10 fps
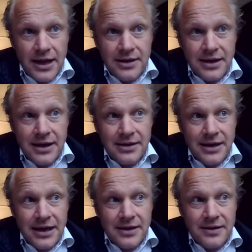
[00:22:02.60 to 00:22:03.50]
and
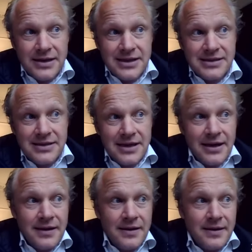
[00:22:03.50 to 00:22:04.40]
this is
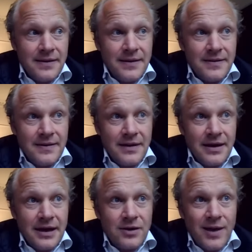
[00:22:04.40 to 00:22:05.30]

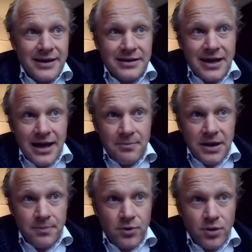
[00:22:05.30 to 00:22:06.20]
quite a
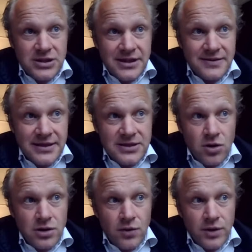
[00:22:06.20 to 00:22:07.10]
dynamic process that is
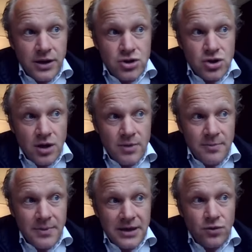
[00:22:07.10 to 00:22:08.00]
ongoing in
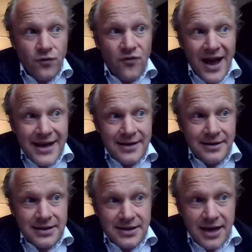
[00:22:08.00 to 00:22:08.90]
Germany. But you find
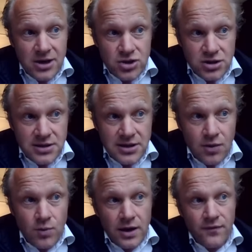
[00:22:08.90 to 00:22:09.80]
discussions now
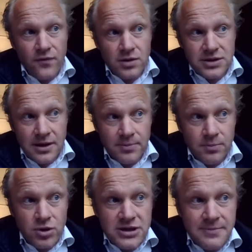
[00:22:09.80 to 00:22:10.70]
where, for example,
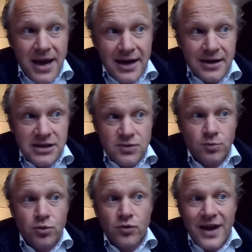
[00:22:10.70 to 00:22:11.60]
municipalities
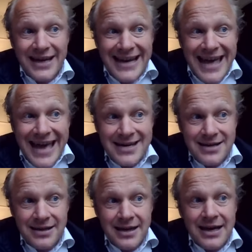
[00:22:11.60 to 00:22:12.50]
would provide land,